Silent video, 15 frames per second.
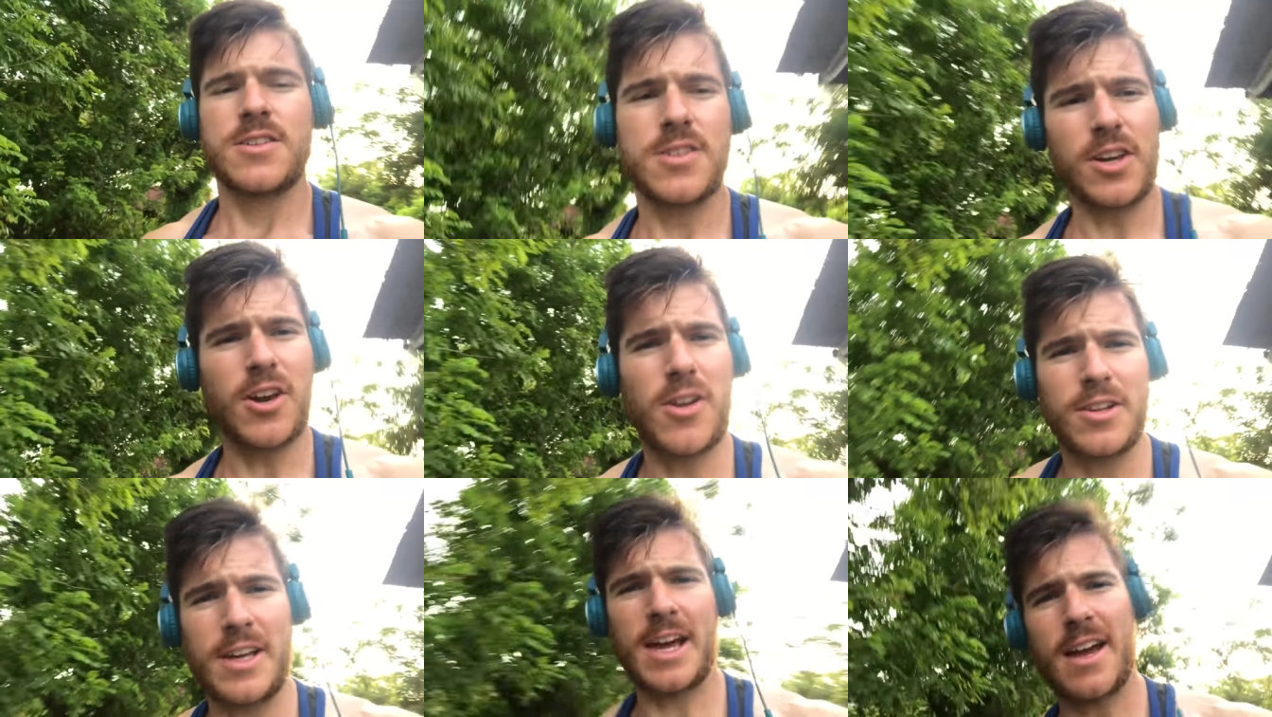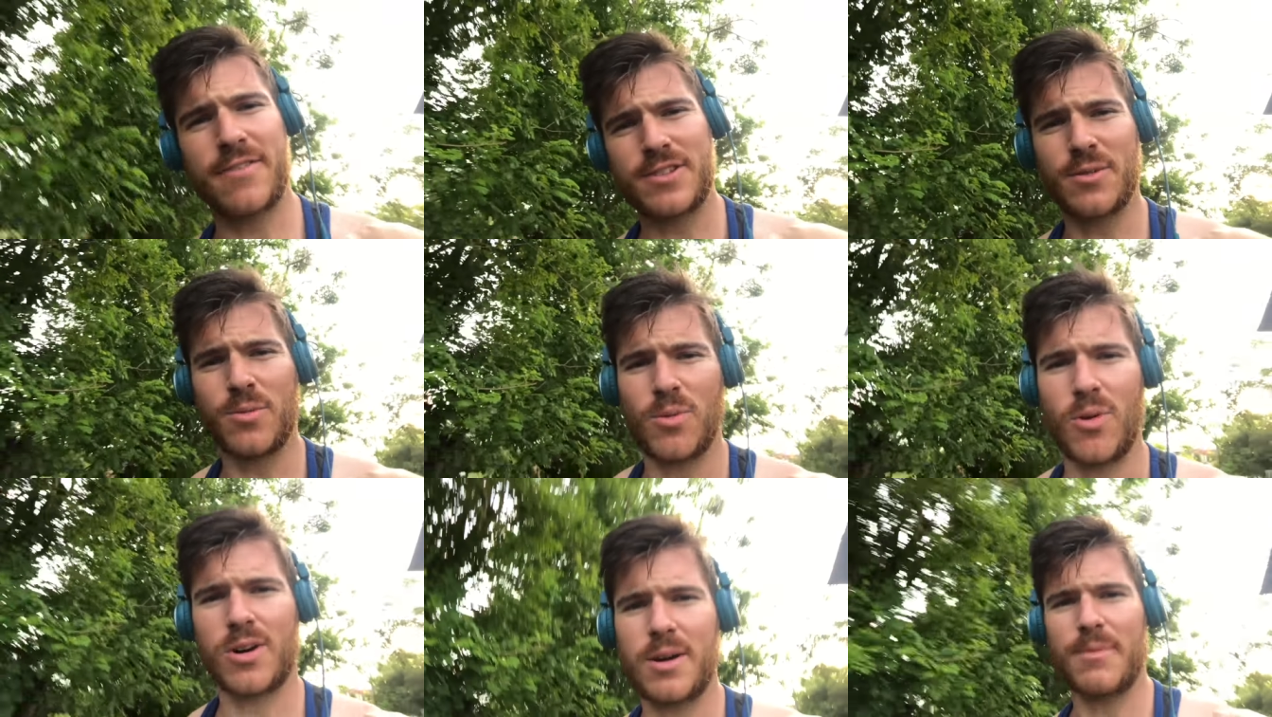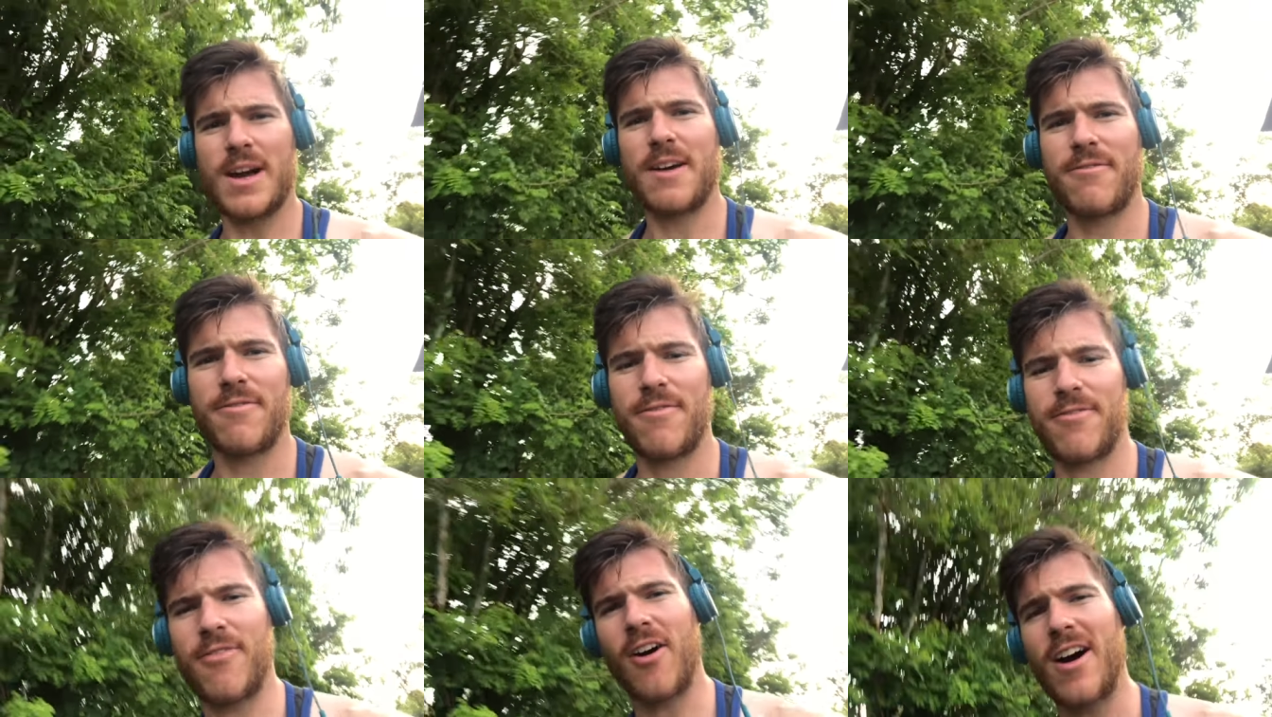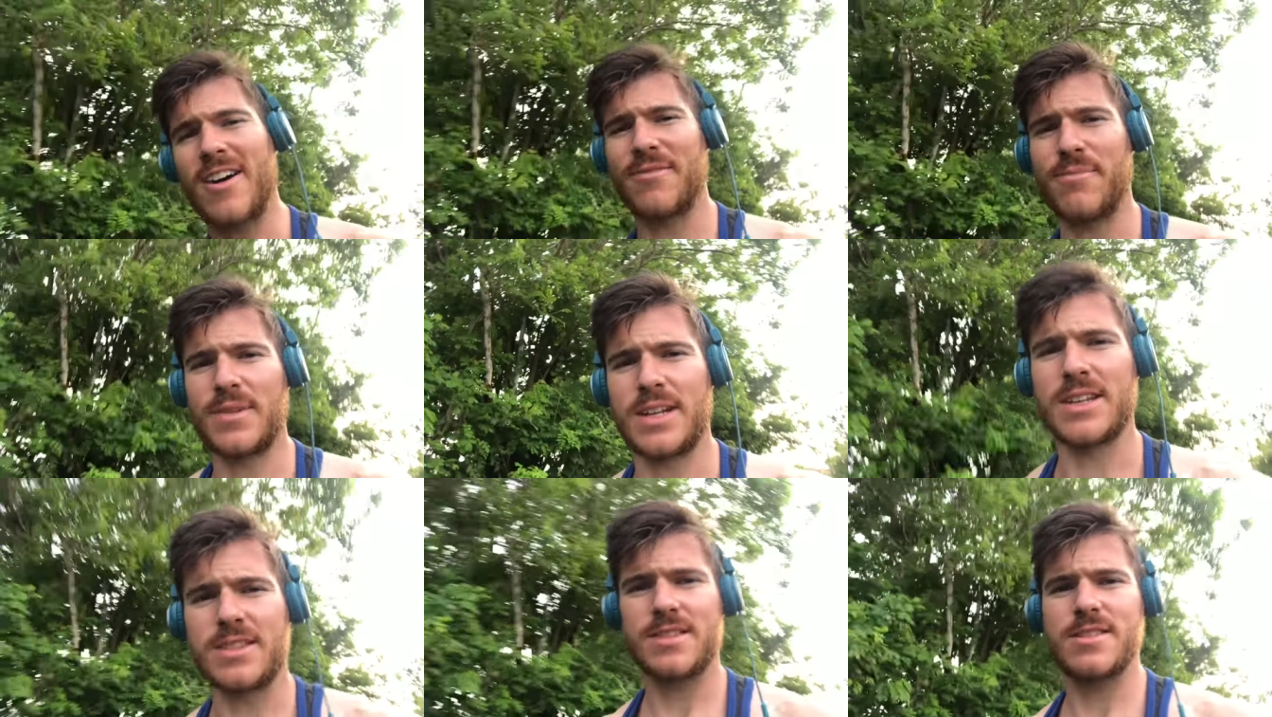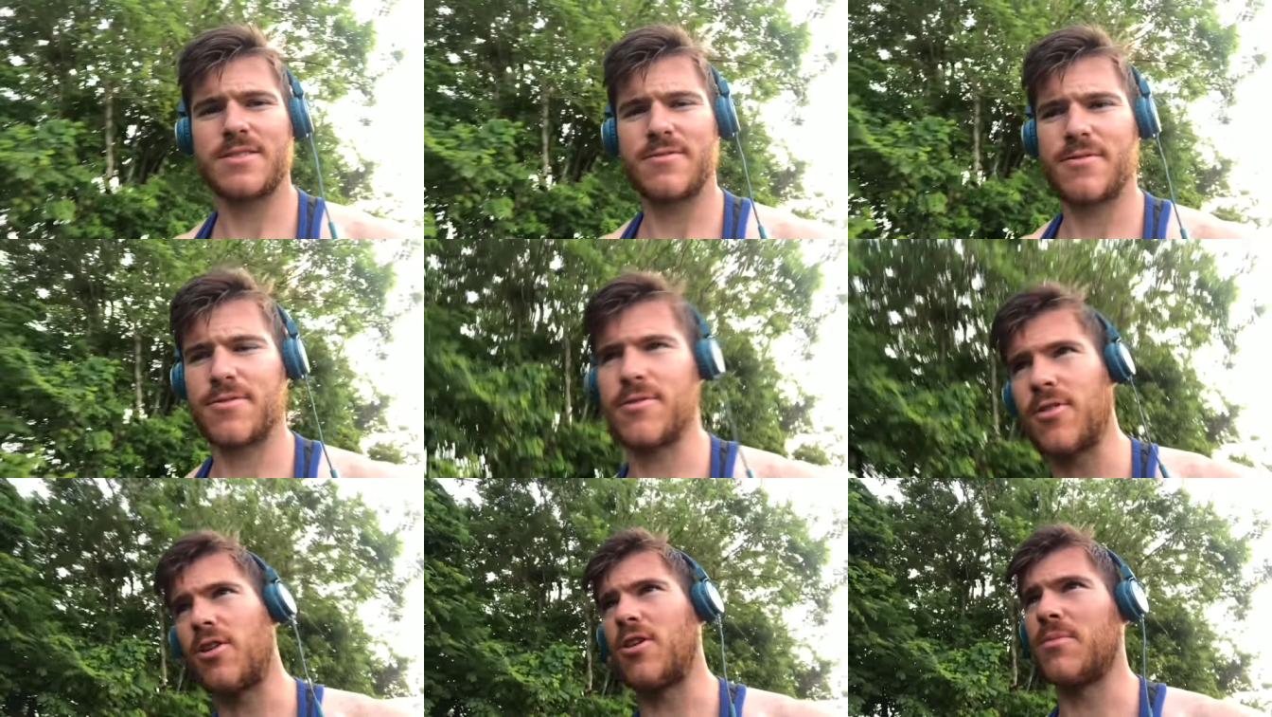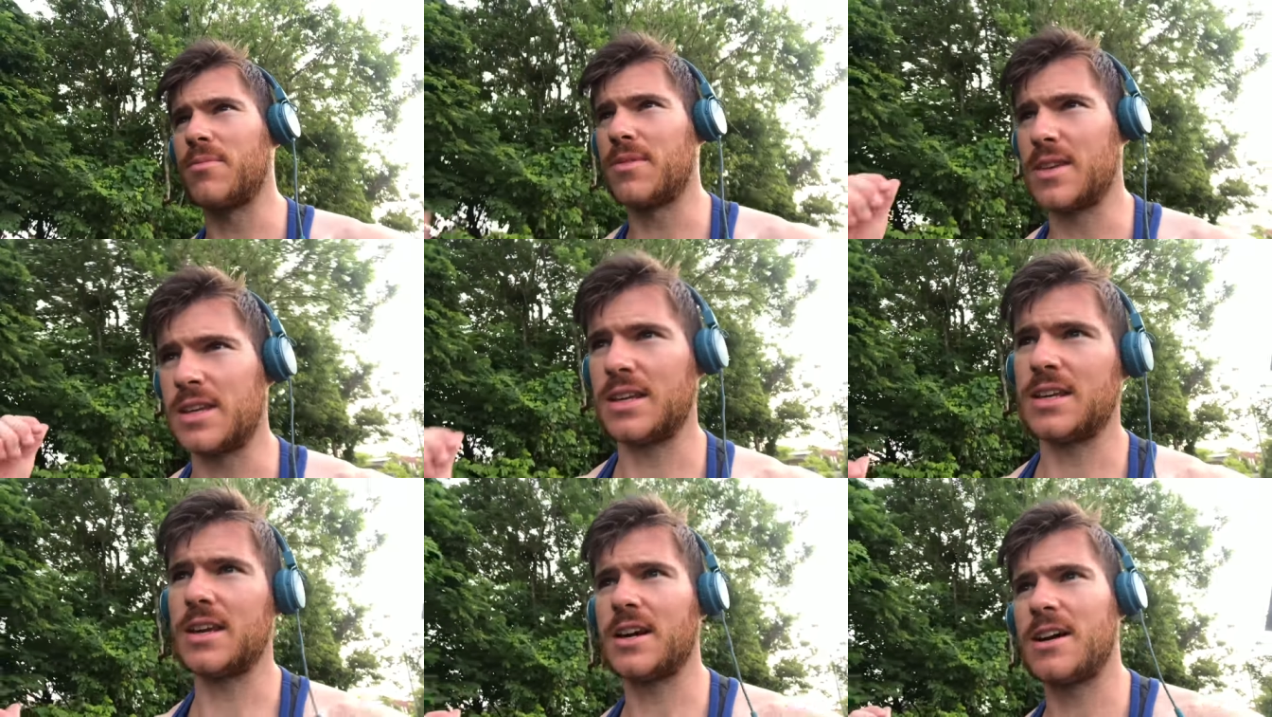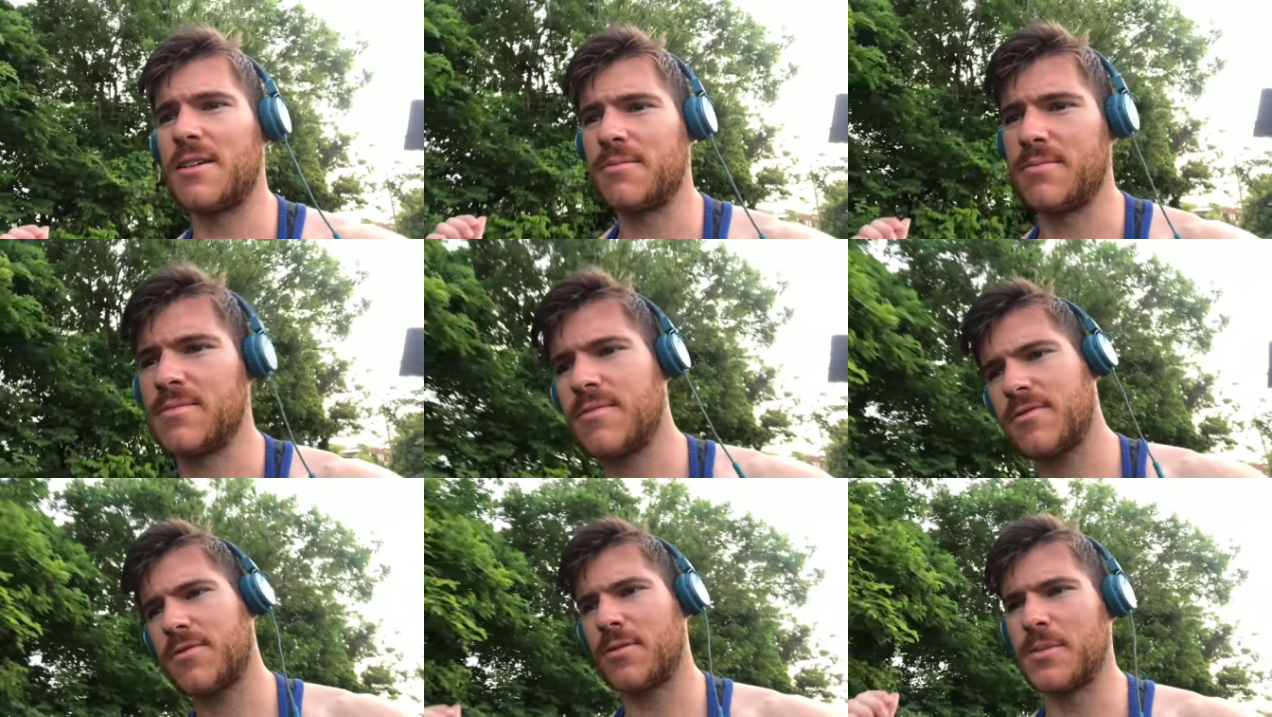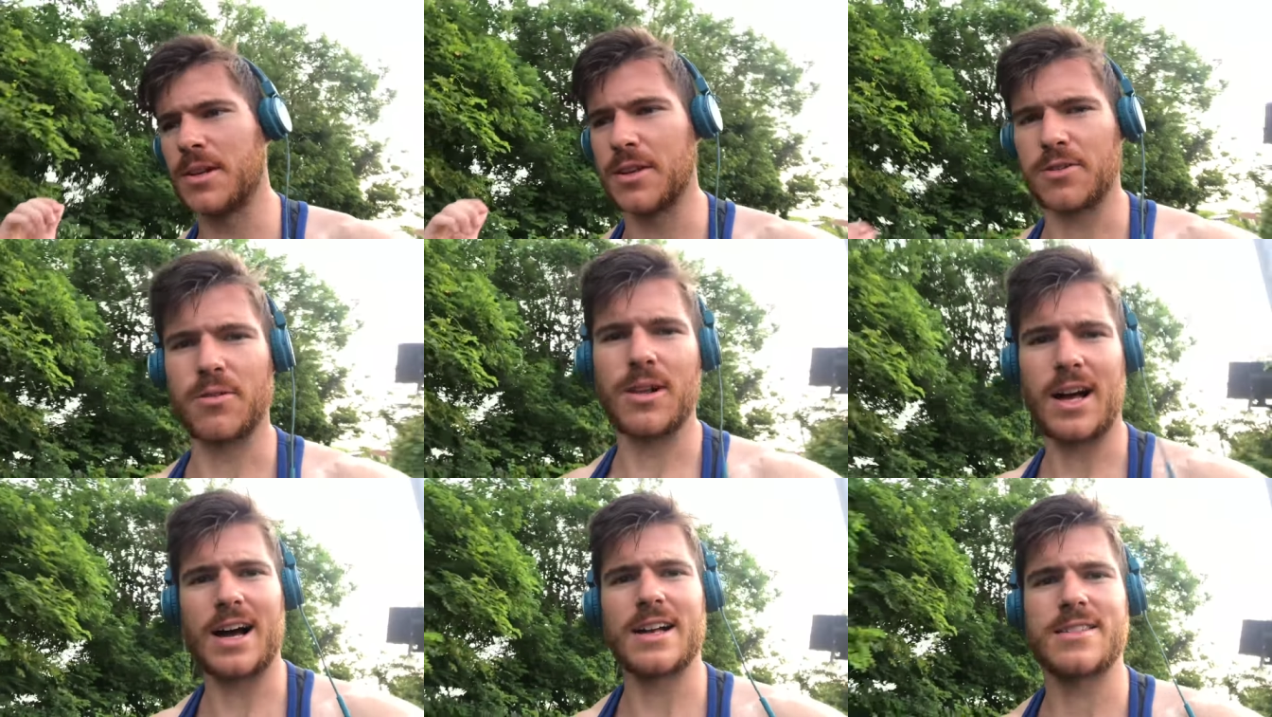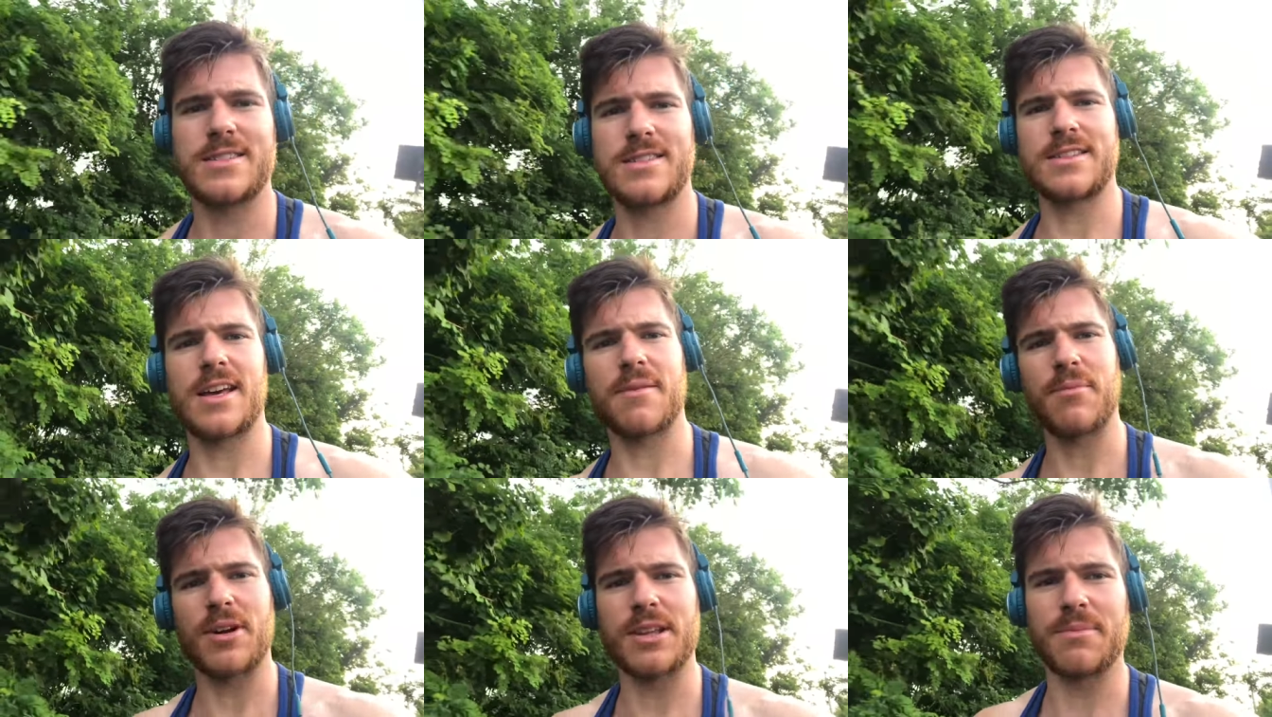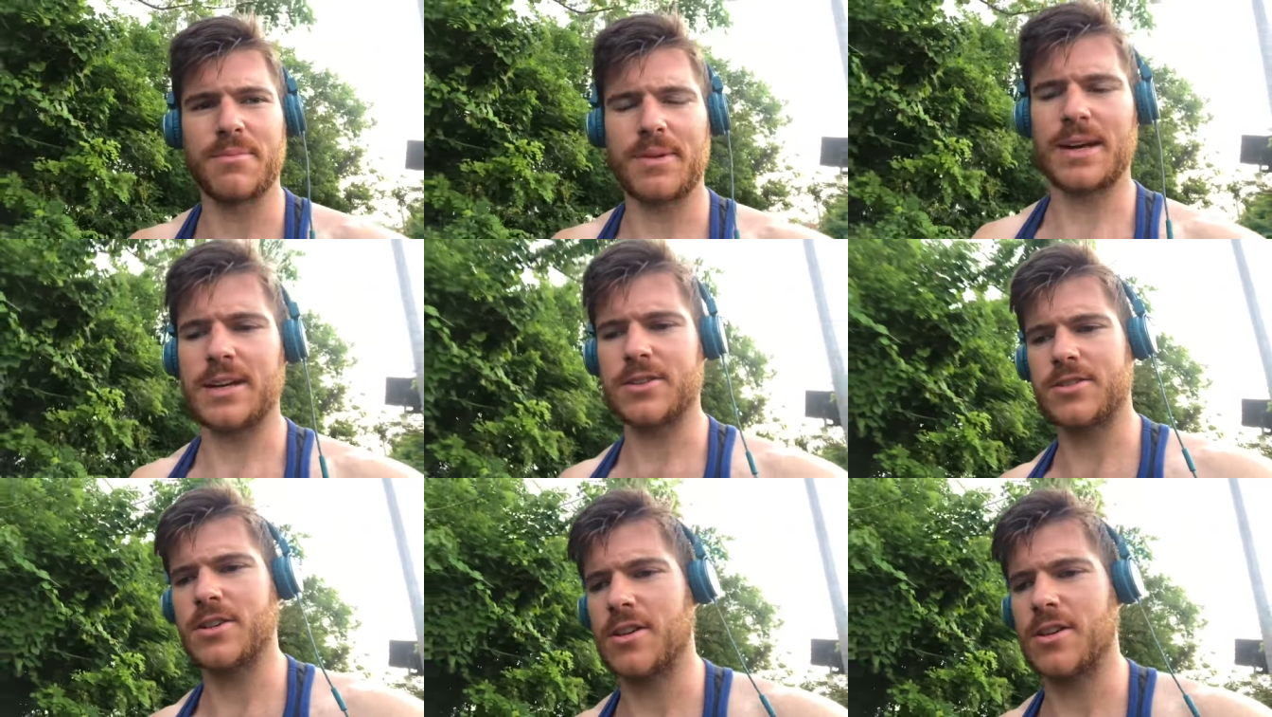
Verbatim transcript: So you only have to walk about five minutes from the, um, from the little huts down by the beach.